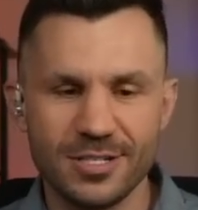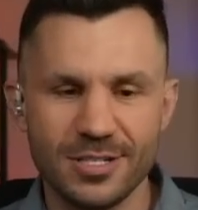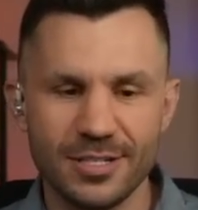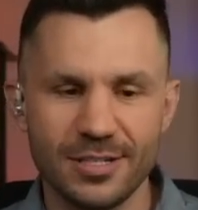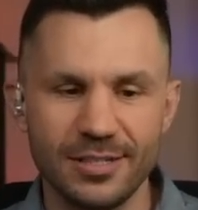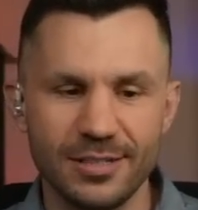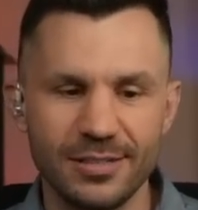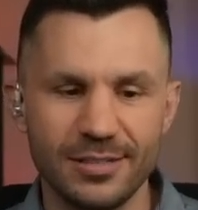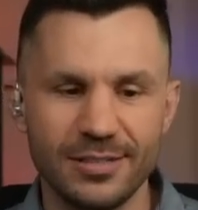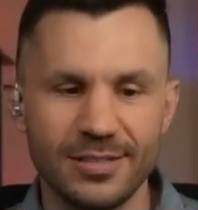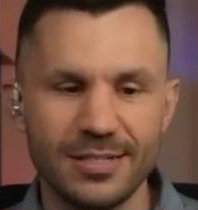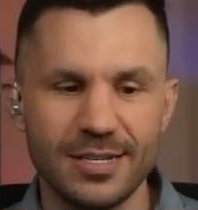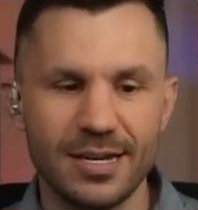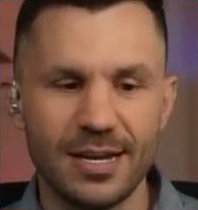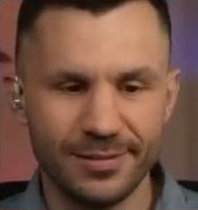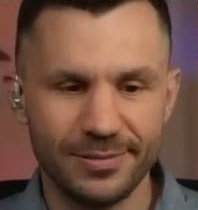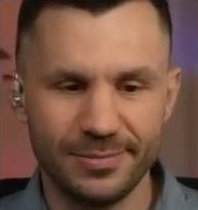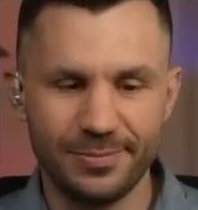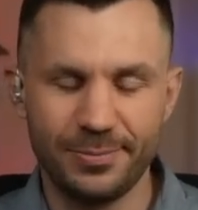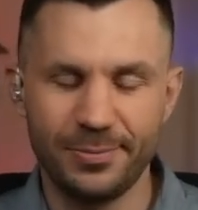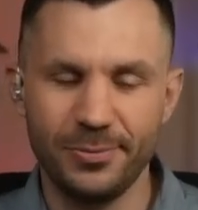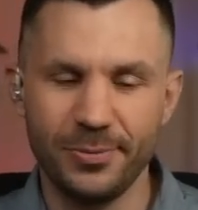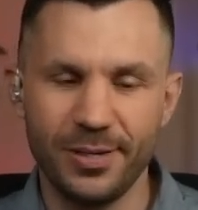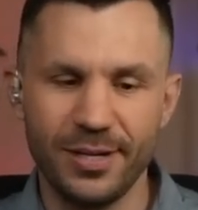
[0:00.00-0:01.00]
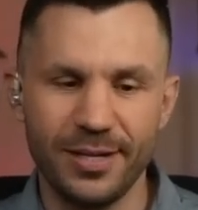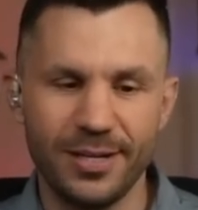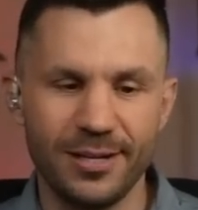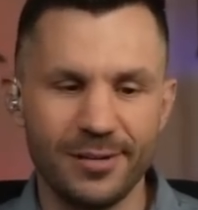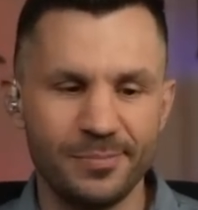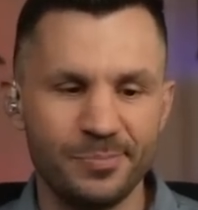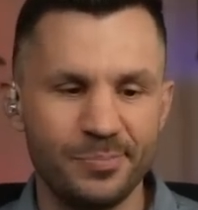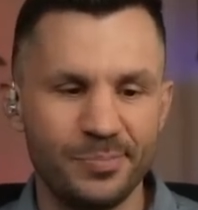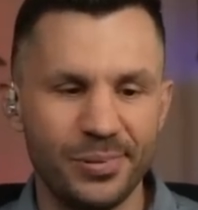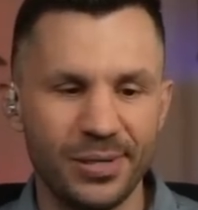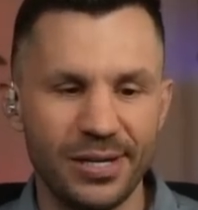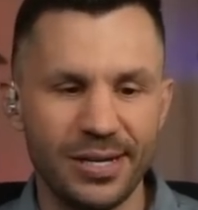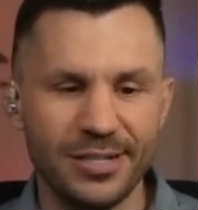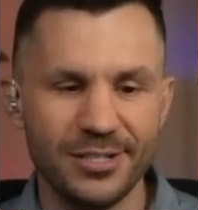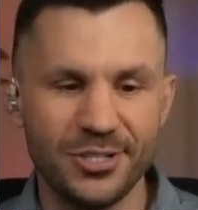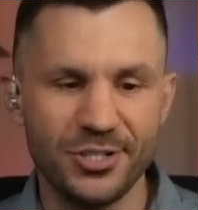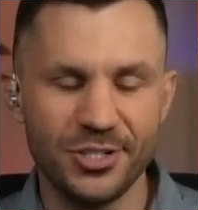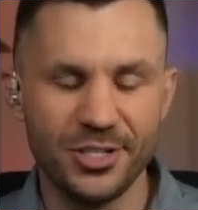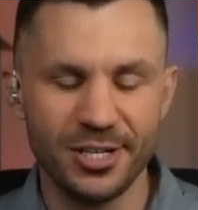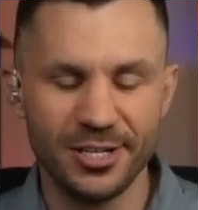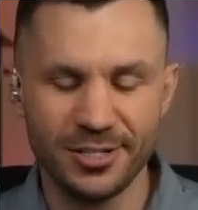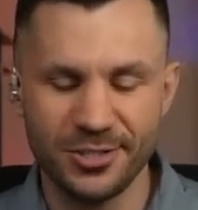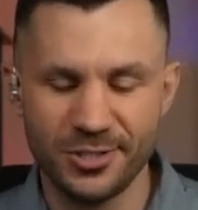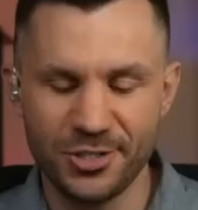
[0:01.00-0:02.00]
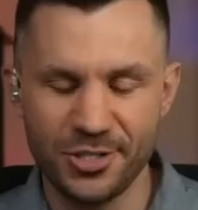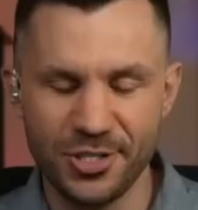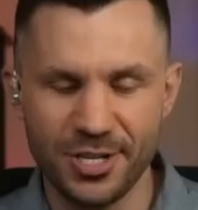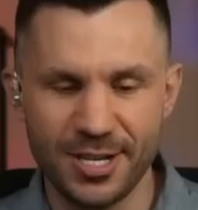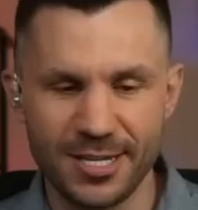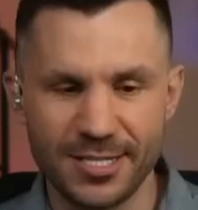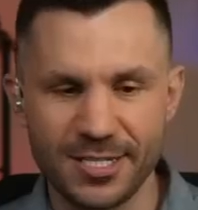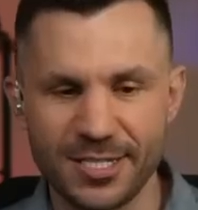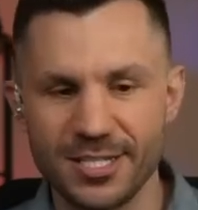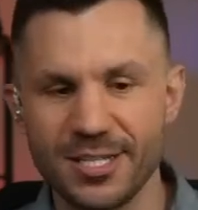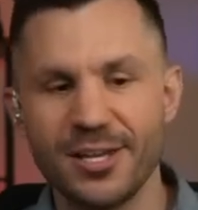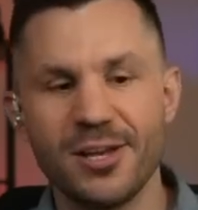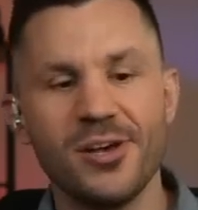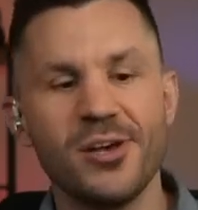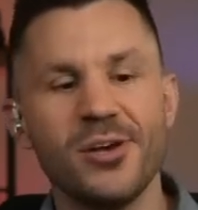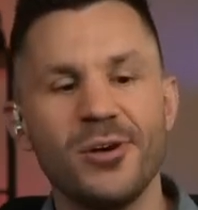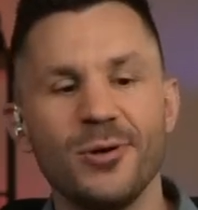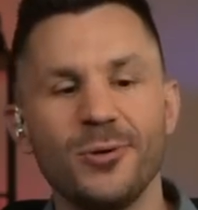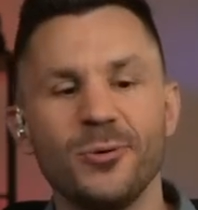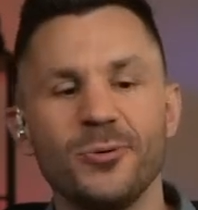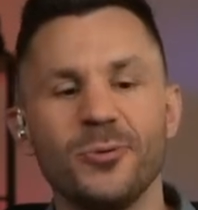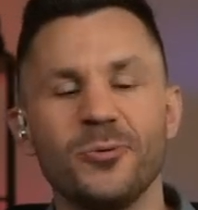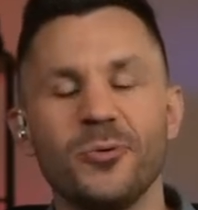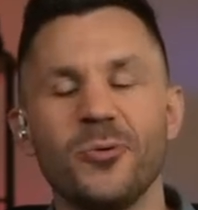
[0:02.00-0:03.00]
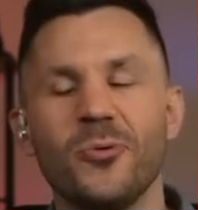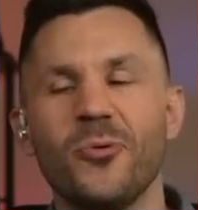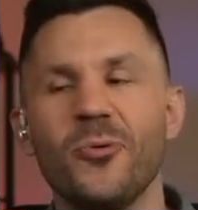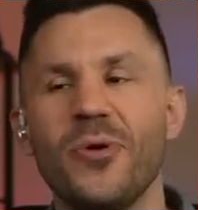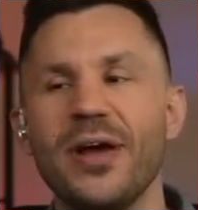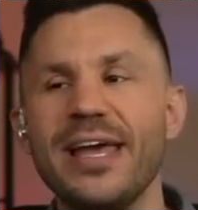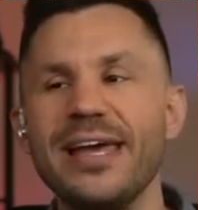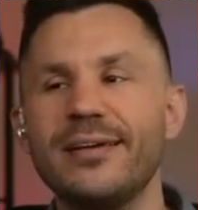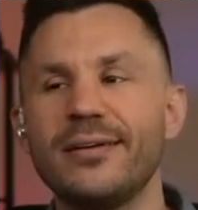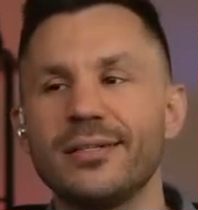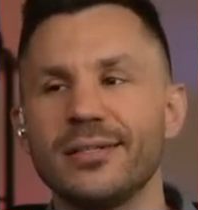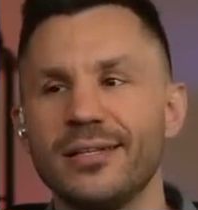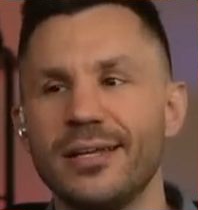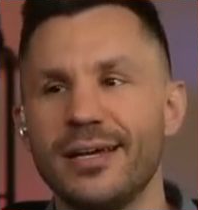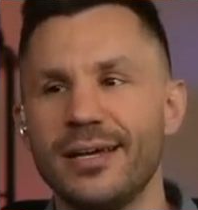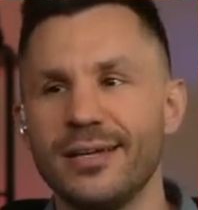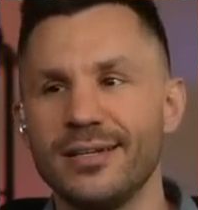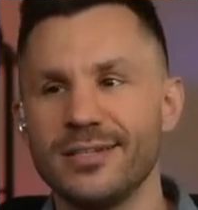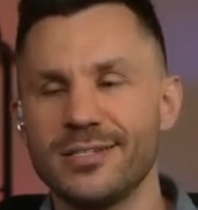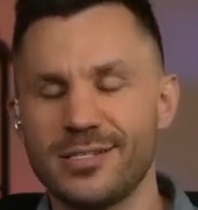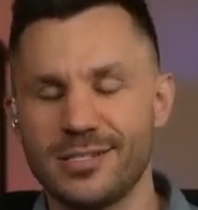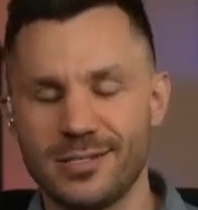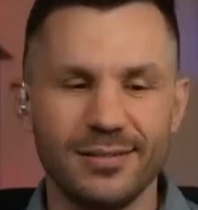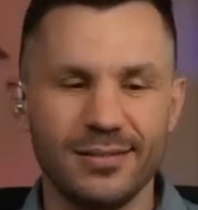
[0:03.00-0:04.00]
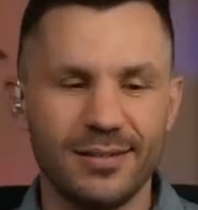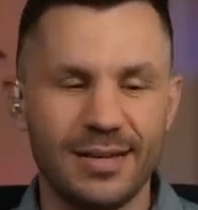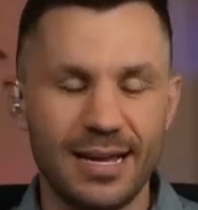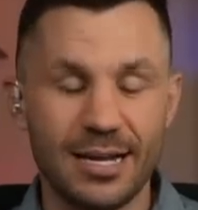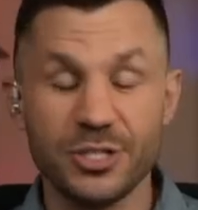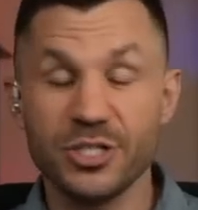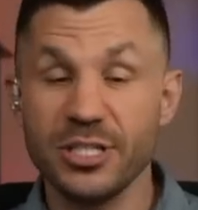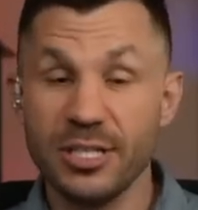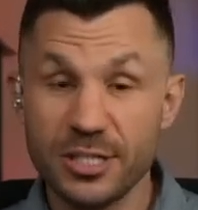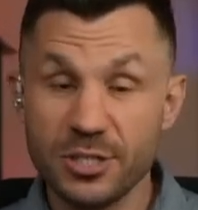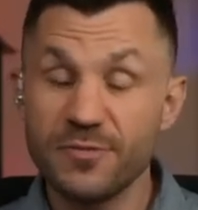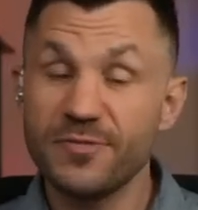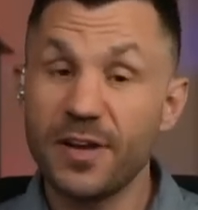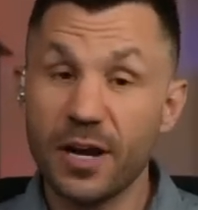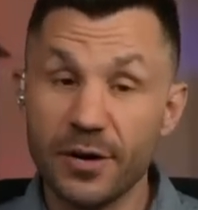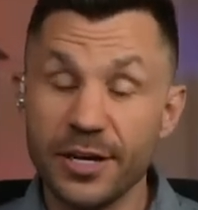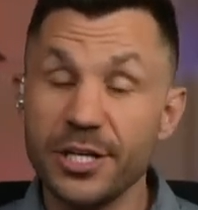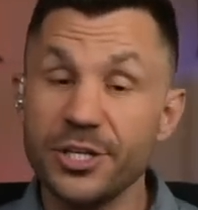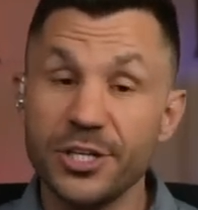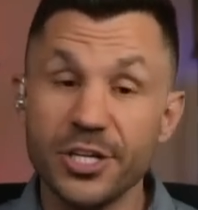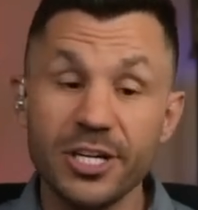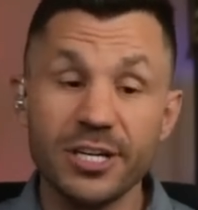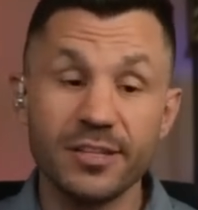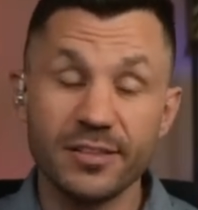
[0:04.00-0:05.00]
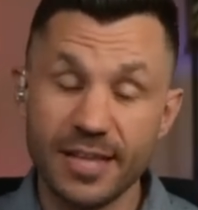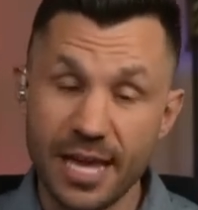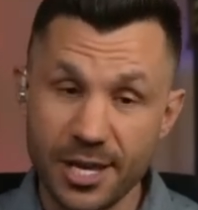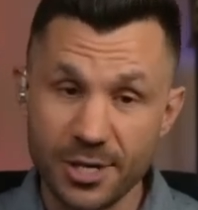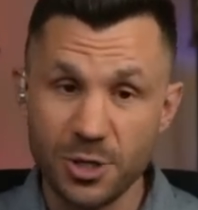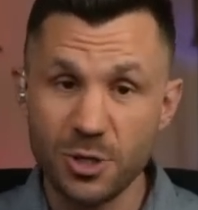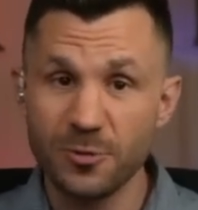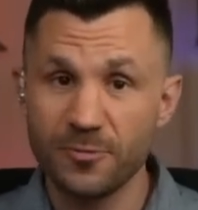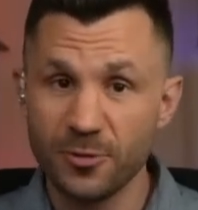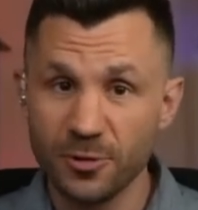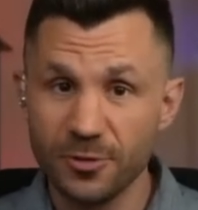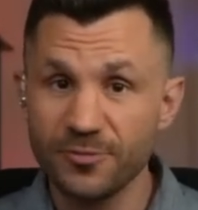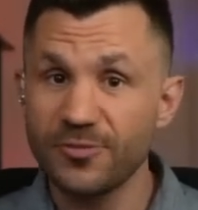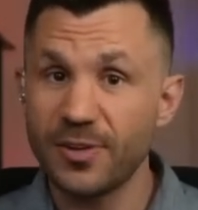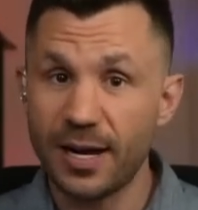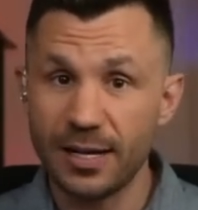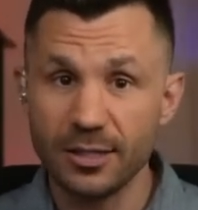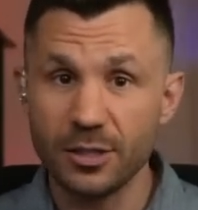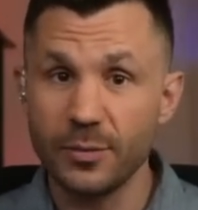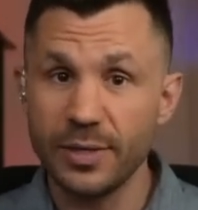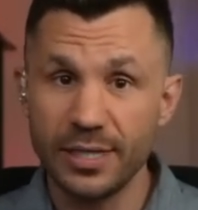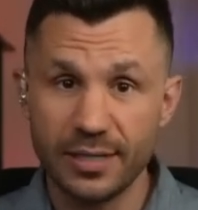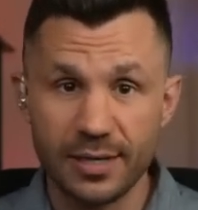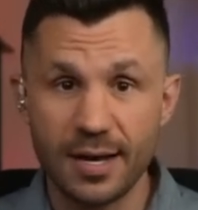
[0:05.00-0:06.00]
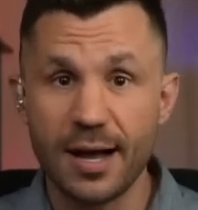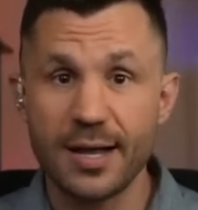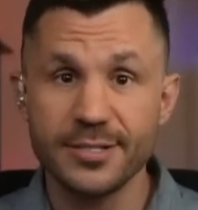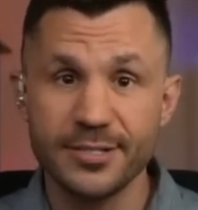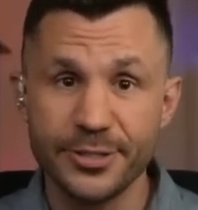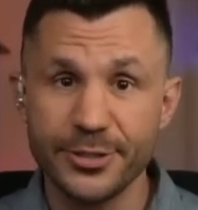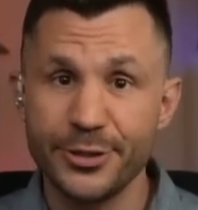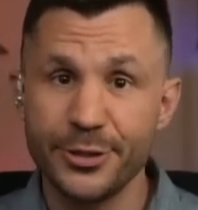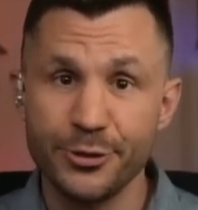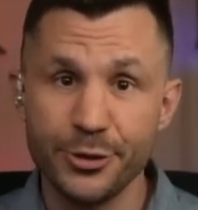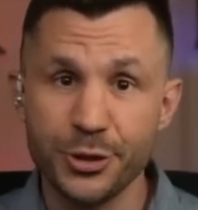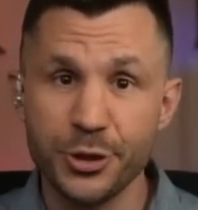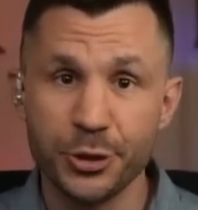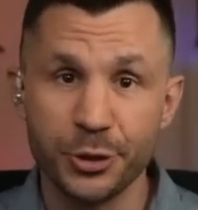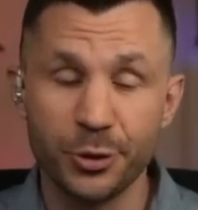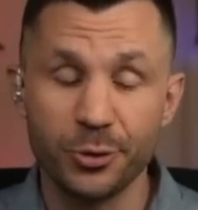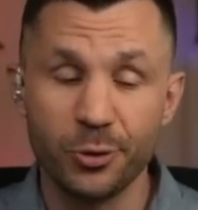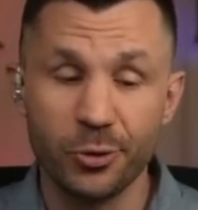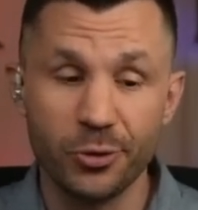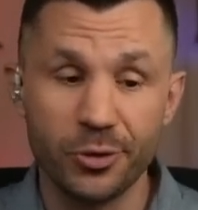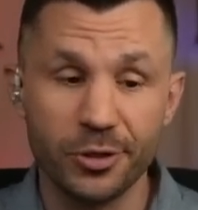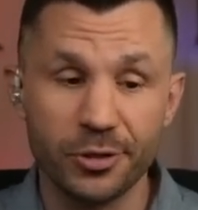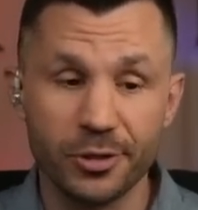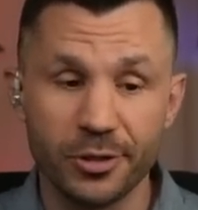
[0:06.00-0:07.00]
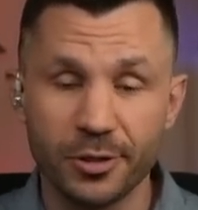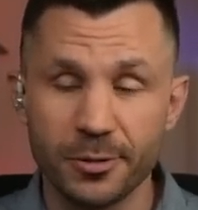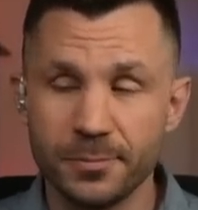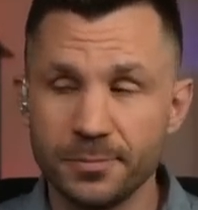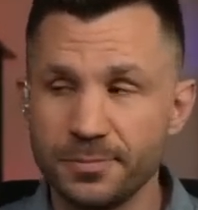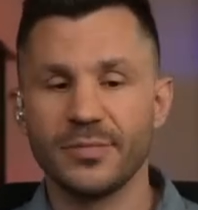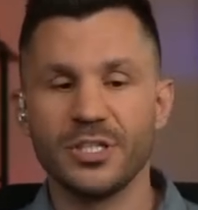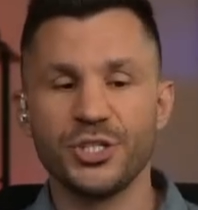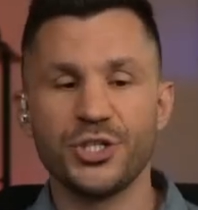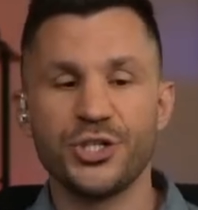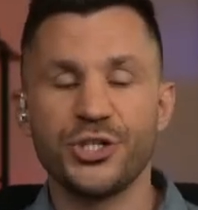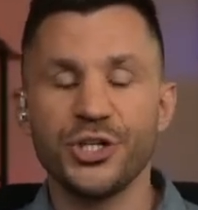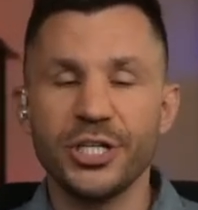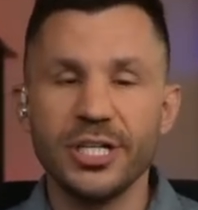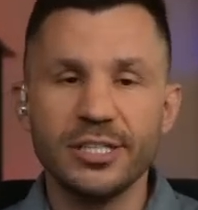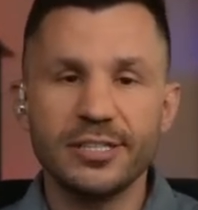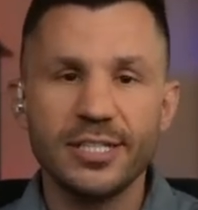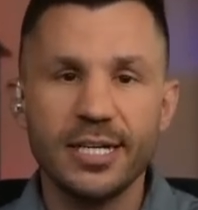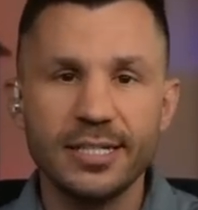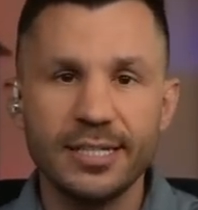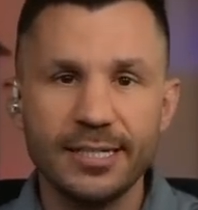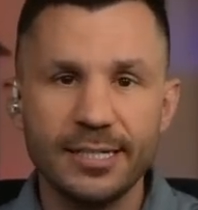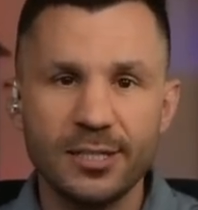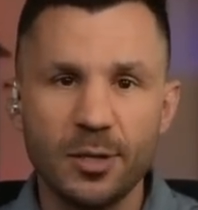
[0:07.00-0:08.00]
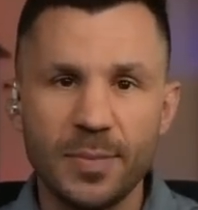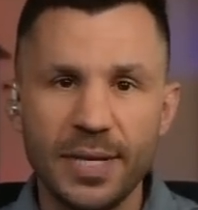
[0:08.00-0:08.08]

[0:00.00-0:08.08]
in it. Yeah, what a bunch of just weaklings. Actually, it's very good. Thank you for following constitutional order. Should have done it at the